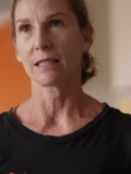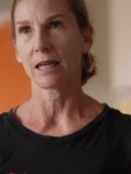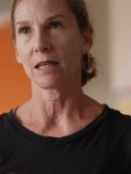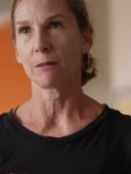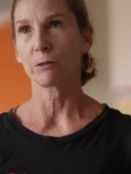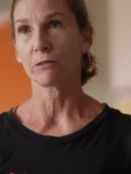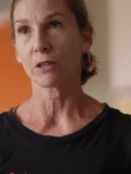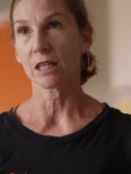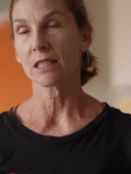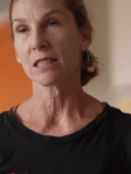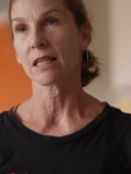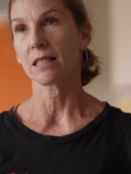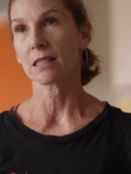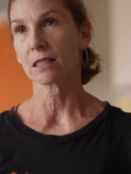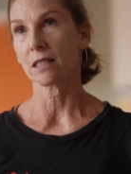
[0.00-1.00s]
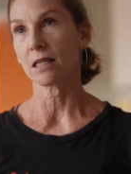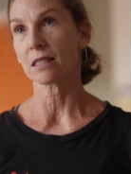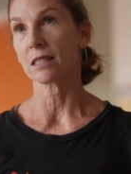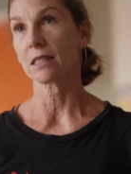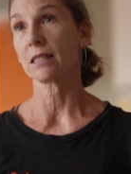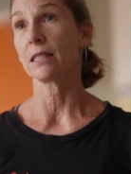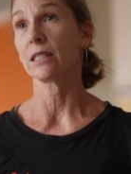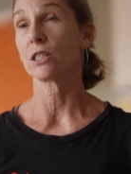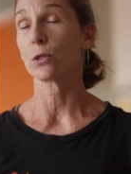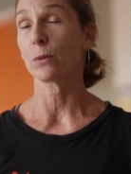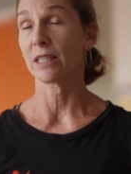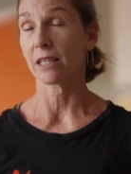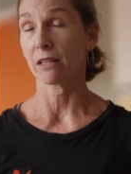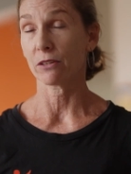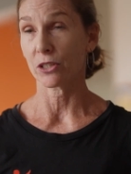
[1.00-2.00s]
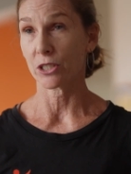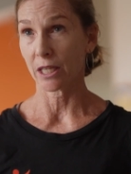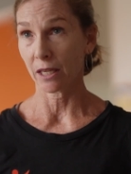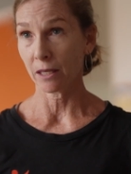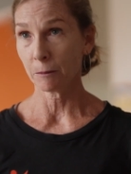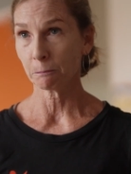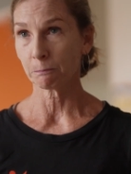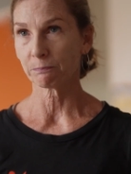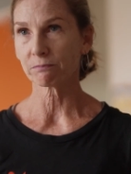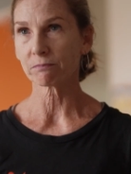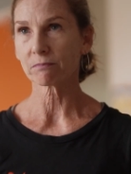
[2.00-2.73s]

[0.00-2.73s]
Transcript: providing dance classes since 2013.